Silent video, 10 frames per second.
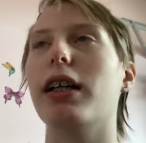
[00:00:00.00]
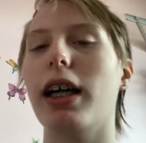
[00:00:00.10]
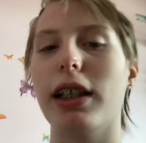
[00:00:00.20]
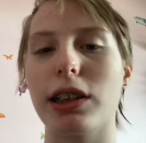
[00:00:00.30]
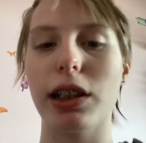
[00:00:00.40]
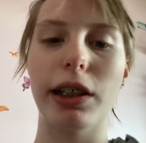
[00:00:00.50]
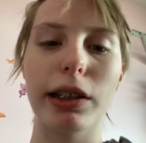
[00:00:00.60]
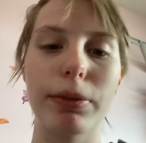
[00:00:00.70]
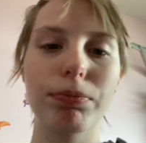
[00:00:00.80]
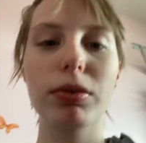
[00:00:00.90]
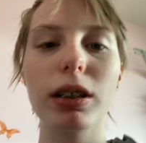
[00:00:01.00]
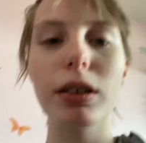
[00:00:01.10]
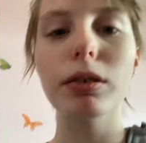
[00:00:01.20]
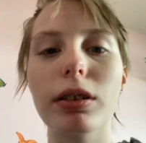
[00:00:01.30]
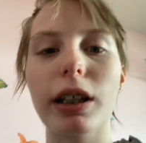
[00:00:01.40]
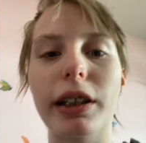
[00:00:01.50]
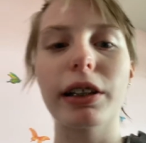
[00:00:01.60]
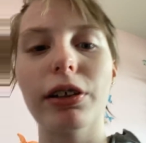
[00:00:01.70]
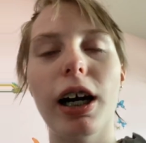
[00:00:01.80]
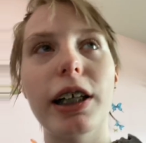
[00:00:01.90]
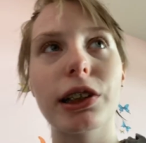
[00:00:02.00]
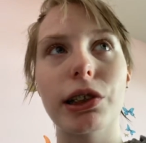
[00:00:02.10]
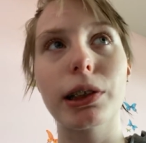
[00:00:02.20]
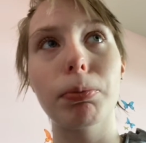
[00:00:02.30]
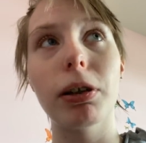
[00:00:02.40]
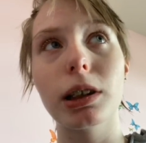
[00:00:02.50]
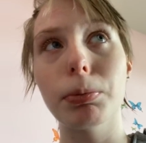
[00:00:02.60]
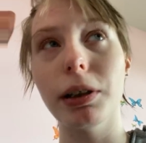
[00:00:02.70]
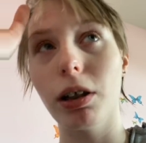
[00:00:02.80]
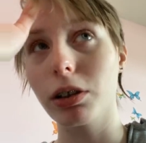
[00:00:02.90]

has like their eyes are supposed to be all